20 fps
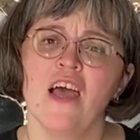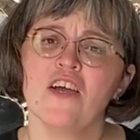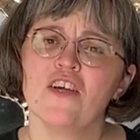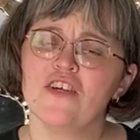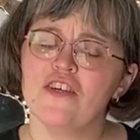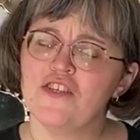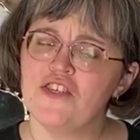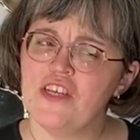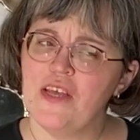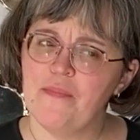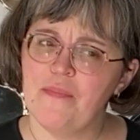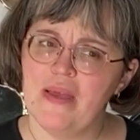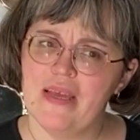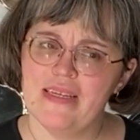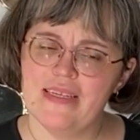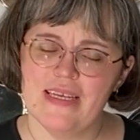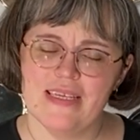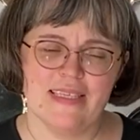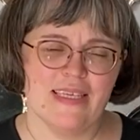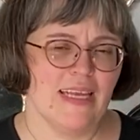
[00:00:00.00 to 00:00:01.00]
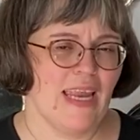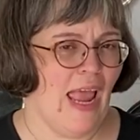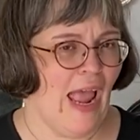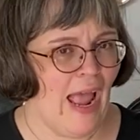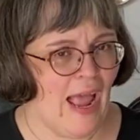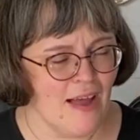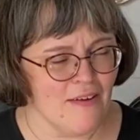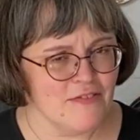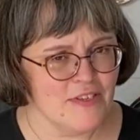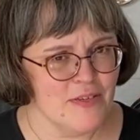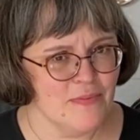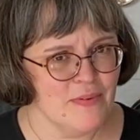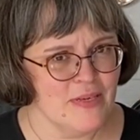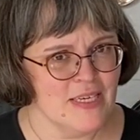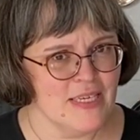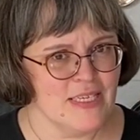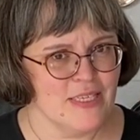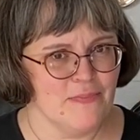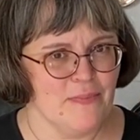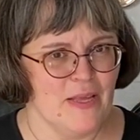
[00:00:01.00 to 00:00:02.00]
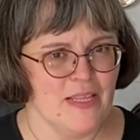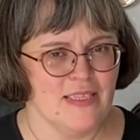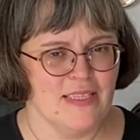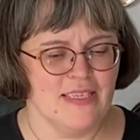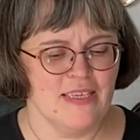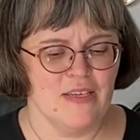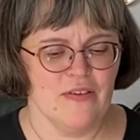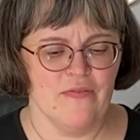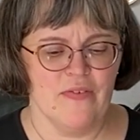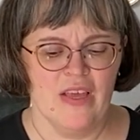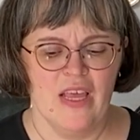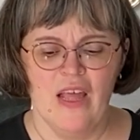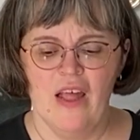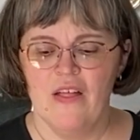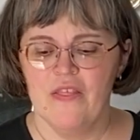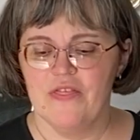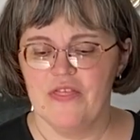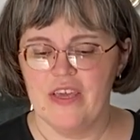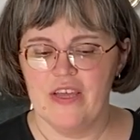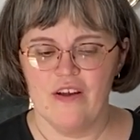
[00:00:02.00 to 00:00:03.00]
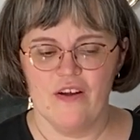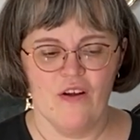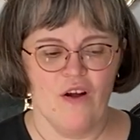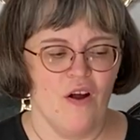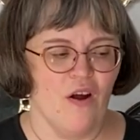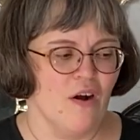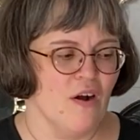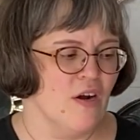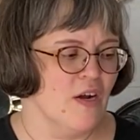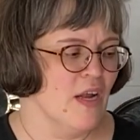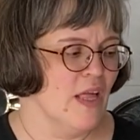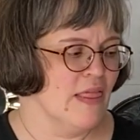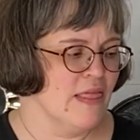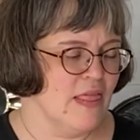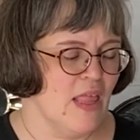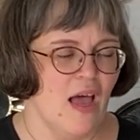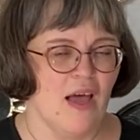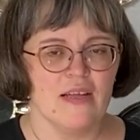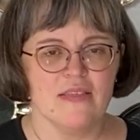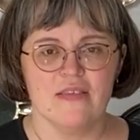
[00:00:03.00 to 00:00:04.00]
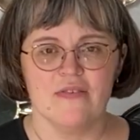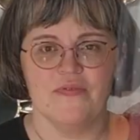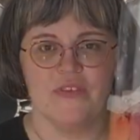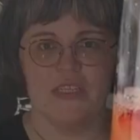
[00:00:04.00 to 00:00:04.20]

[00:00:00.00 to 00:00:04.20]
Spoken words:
Good champagne doesn't have to be expensive. There are lots of